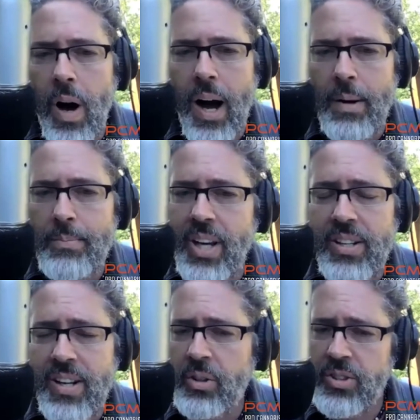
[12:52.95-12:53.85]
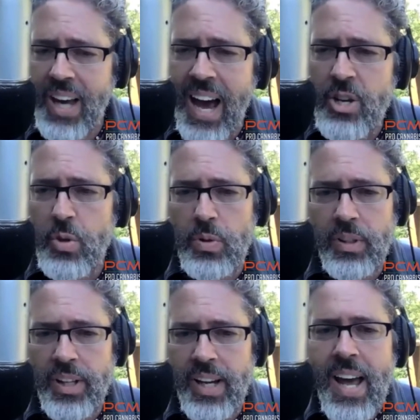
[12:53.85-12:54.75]
psychedelics
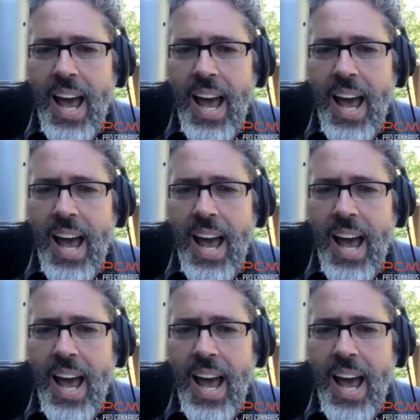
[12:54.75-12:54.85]
casually.